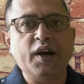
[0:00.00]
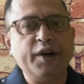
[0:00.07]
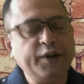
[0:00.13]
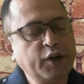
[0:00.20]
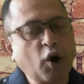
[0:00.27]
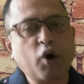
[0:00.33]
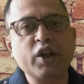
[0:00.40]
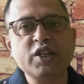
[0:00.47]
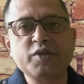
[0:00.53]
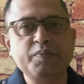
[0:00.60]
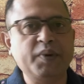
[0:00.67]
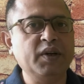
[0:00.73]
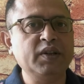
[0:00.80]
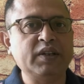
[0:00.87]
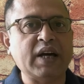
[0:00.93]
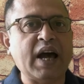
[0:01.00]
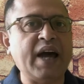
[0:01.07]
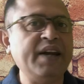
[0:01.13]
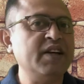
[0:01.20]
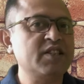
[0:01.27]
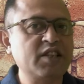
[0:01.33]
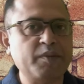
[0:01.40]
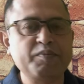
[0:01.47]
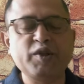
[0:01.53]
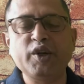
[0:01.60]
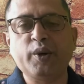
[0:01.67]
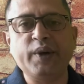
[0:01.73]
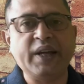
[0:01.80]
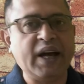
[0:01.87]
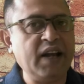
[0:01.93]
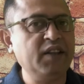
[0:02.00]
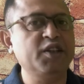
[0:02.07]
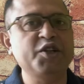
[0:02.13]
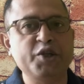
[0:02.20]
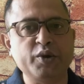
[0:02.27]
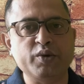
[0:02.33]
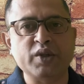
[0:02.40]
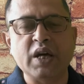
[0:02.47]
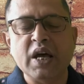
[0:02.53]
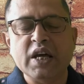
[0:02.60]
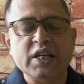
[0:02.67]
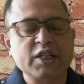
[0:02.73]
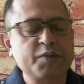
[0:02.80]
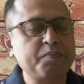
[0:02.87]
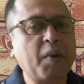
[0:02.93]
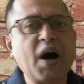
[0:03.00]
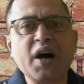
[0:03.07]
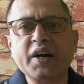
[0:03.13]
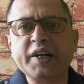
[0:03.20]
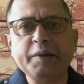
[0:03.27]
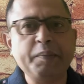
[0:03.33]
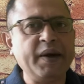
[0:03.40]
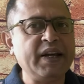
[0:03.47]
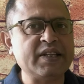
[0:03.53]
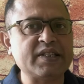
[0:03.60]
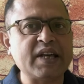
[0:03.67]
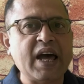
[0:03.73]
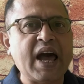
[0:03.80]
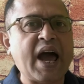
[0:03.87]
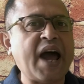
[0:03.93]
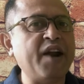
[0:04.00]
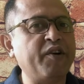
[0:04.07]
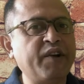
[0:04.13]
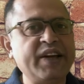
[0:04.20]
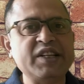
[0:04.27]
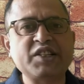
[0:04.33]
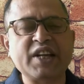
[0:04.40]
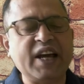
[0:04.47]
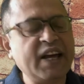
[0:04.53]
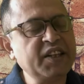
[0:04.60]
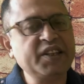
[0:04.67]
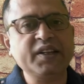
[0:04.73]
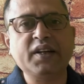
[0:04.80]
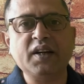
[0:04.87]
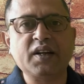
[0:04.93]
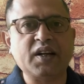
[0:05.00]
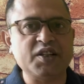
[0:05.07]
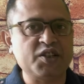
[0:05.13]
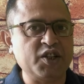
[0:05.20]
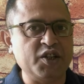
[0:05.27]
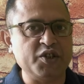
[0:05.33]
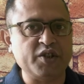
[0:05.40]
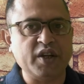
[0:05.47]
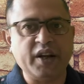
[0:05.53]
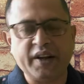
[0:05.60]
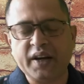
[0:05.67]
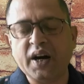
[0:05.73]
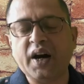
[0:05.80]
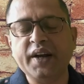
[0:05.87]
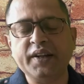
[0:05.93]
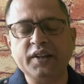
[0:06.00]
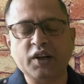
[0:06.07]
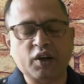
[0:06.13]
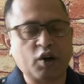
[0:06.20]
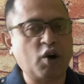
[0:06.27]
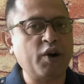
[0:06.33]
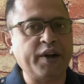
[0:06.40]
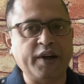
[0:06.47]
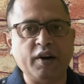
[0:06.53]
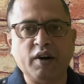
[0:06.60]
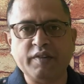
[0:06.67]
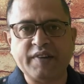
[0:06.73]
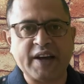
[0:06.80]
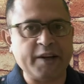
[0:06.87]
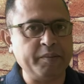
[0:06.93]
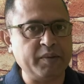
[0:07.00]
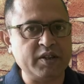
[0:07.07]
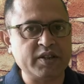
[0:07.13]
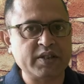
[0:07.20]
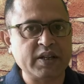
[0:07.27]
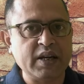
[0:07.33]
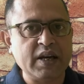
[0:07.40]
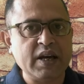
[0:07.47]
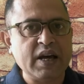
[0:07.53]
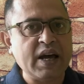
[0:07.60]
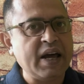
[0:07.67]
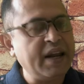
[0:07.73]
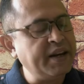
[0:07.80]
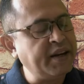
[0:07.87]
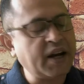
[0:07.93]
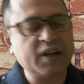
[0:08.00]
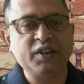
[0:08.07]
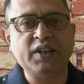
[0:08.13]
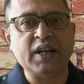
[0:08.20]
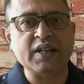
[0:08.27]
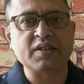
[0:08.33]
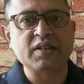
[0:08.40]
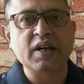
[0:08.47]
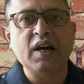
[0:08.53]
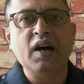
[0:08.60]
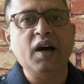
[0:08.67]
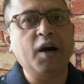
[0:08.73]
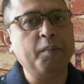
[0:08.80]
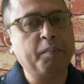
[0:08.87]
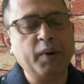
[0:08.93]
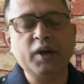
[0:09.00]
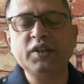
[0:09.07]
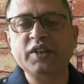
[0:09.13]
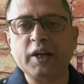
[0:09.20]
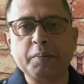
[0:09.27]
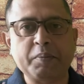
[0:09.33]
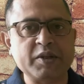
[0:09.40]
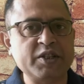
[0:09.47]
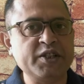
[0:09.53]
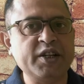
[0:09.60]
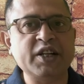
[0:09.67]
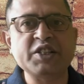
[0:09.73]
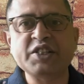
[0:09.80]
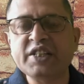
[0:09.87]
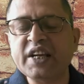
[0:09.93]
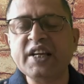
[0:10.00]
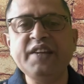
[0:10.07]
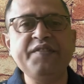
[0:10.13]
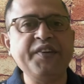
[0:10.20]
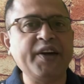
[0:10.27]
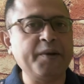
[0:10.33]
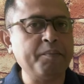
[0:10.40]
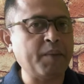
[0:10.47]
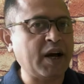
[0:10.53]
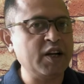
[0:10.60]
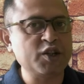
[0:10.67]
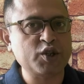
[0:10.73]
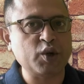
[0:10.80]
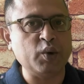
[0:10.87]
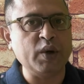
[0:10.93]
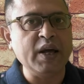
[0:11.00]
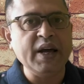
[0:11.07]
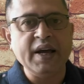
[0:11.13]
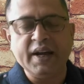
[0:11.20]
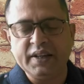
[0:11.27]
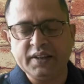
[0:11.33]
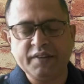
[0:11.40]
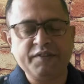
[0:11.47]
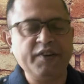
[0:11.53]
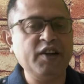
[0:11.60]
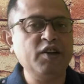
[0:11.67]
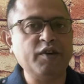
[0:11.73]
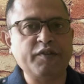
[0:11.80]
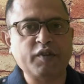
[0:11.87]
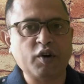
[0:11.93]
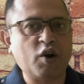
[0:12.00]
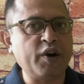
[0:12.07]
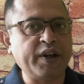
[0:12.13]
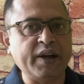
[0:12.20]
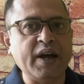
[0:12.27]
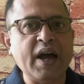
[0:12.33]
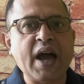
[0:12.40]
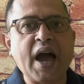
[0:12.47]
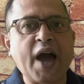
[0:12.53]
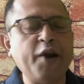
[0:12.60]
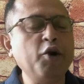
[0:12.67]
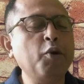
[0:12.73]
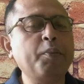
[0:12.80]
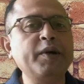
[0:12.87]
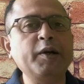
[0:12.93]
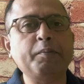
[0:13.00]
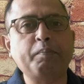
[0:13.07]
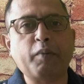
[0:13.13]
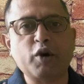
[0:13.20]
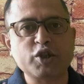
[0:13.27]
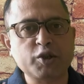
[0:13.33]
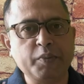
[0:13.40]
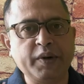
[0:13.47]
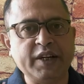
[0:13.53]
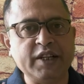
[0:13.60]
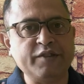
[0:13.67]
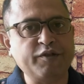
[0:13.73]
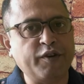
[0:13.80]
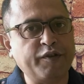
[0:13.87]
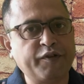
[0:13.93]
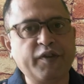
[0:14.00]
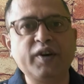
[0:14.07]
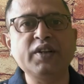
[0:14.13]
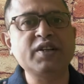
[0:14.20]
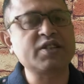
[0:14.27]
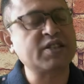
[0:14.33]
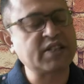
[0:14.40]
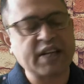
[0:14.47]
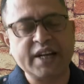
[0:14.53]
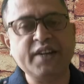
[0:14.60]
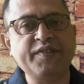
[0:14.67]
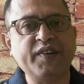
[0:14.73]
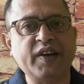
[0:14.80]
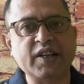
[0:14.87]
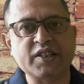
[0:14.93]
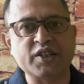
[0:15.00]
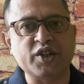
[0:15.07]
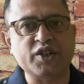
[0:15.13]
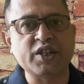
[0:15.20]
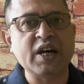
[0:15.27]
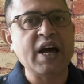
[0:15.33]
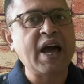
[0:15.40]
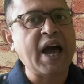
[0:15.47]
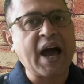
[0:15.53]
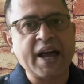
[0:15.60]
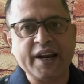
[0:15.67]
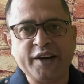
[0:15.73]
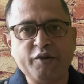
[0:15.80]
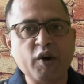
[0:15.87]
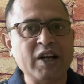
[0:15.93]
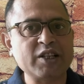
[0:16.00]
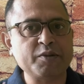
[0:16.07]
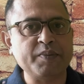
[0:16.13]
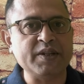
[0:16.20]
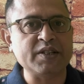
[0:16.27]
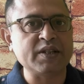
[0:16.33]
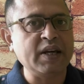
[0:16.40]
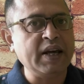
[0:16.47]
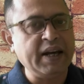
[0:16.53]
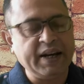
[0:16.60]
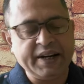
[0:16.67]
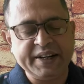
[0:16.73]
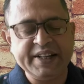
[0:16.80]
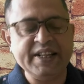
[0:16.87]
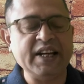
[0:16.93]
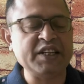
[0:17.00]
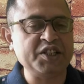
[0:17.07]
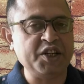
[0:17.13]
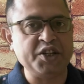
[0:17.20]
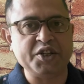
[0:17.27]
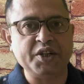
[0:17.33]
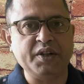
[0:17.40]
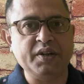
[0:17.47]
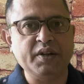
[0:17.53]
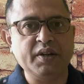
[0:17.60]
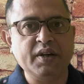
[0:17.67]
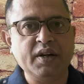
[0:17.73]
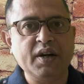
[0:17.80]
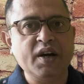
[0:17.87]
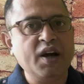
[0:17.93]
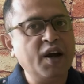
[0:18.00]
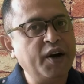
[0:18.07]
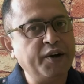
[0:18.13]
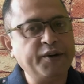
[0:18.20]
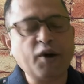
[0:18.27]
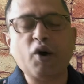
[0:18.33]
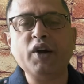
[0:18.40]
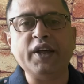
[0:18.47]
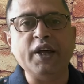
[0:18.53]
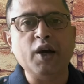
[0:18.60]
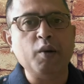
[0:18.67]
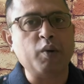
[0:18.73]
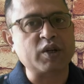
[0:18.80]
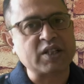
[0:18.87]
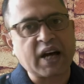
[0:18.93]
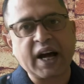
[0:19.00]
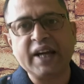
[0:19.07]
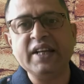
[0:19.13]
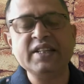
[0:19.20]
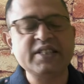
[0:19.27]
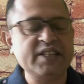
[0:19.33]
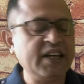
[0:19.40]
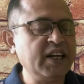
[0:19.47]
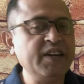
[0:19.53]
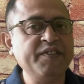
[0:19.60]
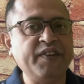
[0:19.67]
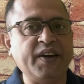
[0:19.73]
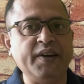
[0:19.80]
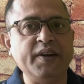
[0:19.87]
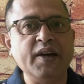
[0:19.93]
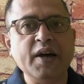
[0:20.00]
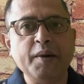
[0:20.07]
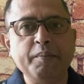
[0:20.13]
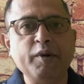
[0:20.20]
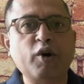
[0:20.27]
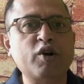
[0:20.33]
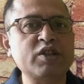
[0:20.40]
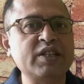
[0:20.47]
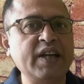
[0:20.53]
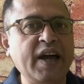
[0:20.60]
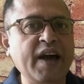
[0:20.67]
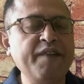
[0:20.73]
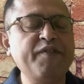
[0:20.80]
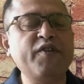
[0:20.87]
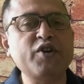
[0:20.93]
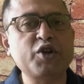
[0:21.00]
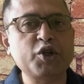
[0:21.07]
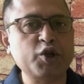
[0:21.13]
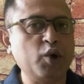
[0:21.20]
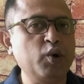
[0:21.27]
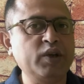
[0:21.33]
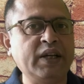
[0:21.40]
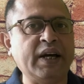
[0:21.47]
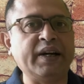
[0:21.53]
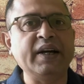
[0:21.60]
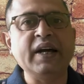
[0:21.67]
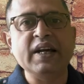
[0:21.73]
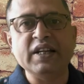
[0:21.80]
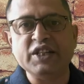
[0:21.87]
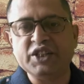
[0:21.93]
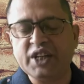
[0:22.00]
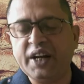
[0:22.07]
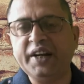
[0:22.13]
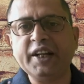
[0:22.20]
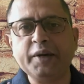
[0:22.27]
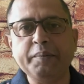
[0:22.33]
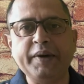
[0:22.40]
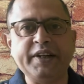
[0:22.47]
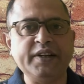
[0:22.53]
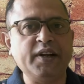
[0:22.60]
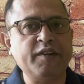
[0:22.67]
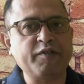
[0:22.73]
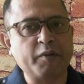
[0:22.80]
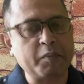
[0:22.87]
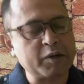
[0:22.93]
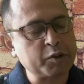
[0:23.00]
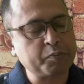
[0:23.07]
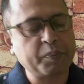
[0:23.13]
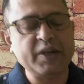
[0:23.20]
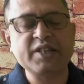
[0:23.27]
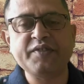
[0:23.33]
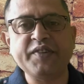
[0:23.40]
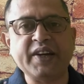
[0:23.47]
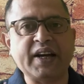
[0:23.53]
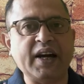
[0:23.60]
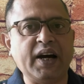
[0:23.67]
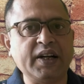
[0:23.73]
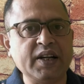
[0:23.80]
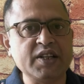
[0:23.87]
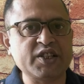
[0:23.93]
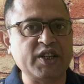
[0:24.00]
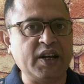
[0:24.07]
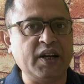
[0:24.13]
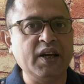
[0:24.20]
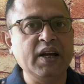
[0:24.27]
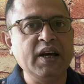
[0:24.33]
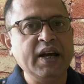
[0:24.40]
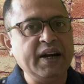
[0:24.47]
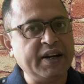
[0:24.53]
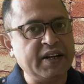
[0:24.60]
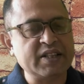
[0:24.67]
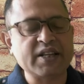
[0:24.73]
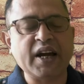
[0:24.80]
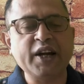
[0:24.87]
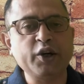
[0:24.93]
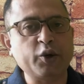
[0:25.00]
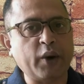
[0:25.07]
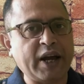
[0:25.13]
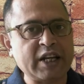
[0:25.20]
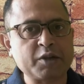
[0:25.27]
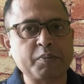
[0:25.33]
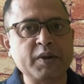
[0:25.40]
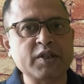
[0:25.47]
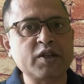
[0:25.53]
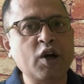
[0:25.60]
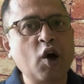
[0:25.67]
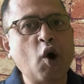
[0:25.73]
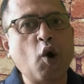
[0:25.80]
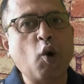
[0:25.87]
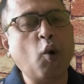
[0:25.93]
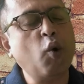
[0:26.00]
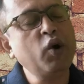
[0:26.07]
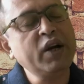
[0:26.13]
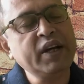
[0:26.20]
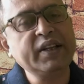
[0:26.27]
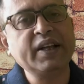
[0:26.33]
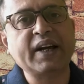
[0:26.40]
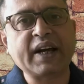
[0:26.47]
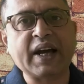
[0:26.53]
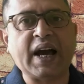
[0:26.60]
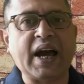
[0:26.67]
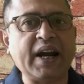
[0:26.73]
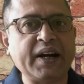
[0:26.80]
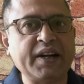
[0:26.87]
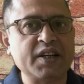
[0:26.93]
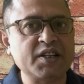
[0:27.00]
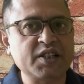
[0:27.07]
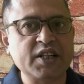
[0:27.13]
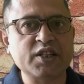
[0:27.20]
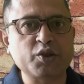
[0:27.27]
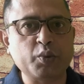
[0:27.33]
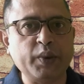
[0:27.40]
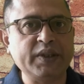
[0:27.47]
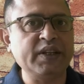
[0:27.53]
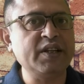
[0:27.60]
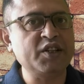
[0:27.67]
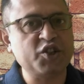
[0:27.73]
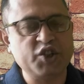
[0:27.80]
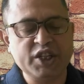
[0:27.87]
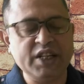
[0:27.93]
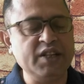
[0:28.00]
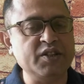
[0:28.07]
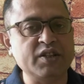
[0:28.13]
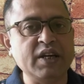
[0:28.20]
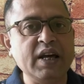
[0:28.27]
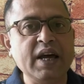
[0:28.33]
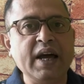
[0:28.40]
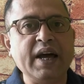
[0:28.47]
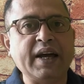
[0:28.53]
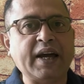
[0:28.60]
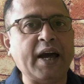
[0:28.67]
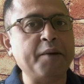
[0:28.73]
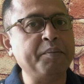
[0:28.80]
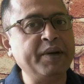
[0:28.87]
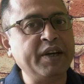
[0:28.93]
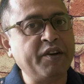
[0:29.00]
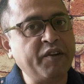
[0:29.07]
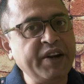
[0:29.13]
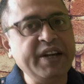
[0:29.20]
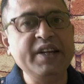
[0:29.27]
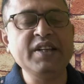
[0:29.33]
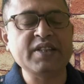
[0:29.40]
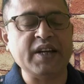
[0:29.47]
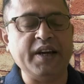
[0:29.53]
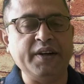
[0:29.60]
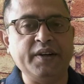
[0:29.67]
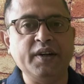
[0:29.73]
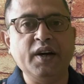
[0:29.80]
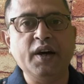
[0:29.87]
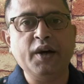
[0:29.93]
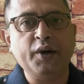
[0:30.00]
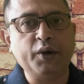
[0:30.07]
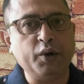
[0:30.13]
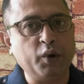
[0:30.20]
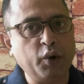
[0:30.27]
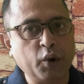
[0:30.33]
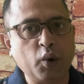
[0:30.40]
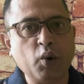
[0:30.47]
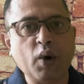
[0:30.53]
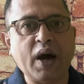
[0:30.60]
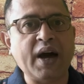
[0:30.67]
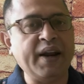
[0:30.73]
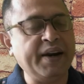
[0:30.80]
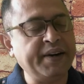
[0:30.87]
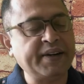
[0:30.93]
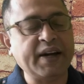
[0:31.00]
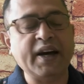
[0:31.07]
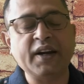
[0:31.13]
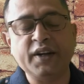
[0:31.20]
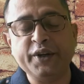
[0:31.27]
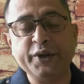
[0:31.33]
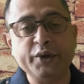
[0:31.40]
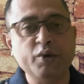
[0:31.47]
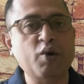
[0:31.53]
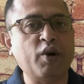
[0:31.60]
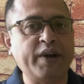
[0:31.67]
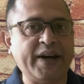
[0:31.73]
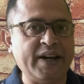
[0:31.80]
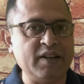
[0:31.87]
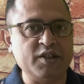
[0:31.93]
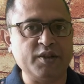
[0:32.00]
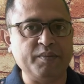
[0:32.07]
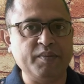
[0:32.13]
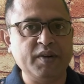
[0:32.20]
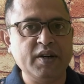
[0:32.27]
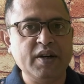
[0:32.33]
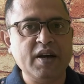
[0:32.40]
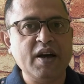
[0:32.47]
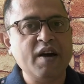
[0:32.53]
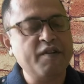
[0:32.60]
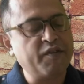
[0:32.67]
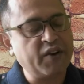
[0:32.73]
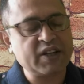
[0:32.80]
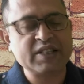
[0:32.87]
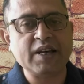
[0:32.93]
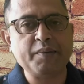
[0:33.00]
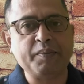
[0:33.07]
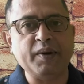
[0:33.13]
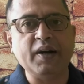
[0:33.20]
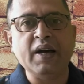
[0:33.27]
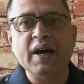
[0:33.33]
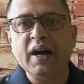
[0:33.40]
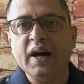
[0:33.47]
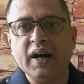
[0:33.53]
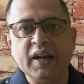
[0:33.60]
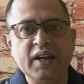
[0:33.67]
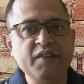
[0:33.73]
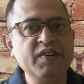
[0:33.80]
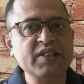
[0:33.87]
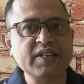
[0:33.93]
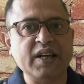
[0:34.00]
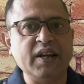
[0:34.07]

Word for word: Dolly's birth and her subsequent health issues sparked debates and raised ethical concerns regarding the cloning of animals. Nonetheless, her birth represented a significant milestone in the field of cloning and opened up possibilities for further scientific research and advancements in de extinction. Dolly was highly significant because the effort showed that genetic material from a specific adult cell designed to express only the characteristics within its genes can be redesigned to grow an entirely new organism. For example, a liver cell